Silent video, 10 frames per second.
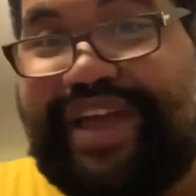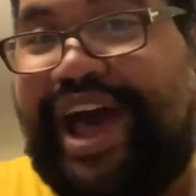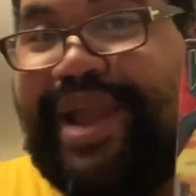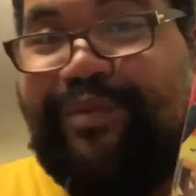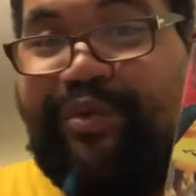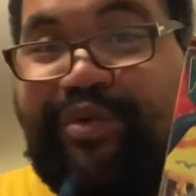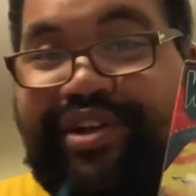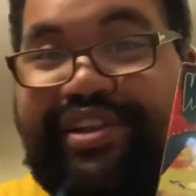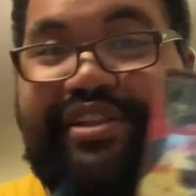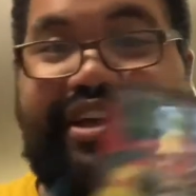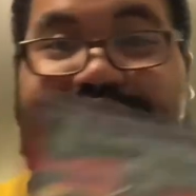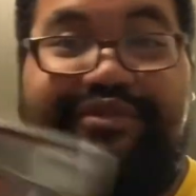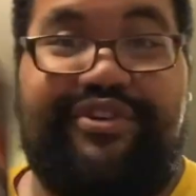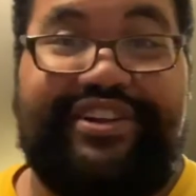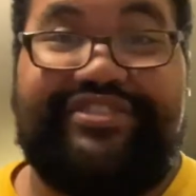I'm really looking
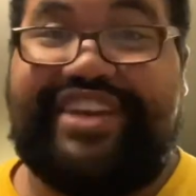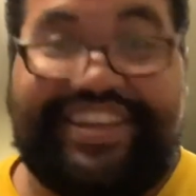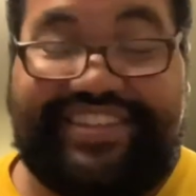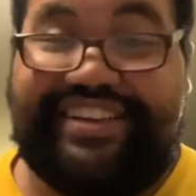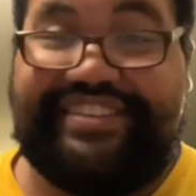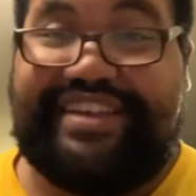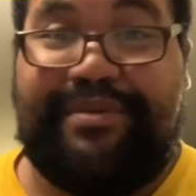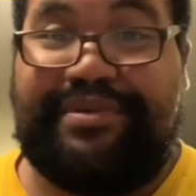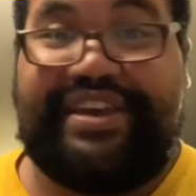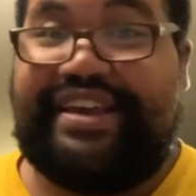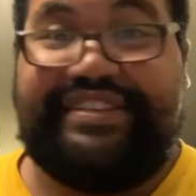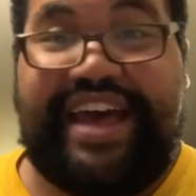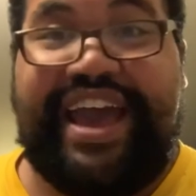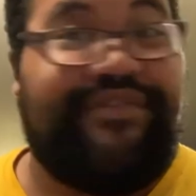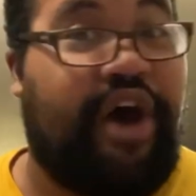forward to checking these out because
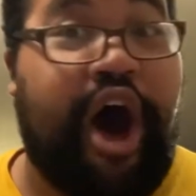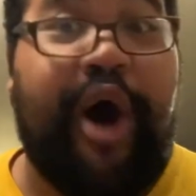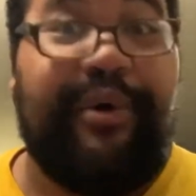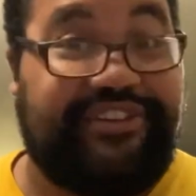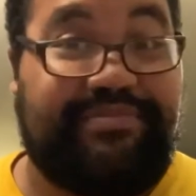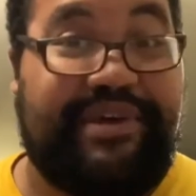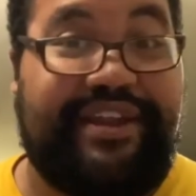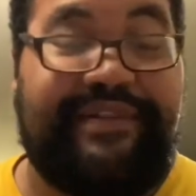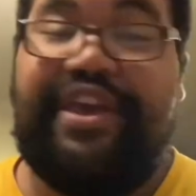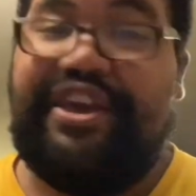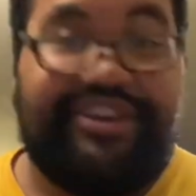I've always been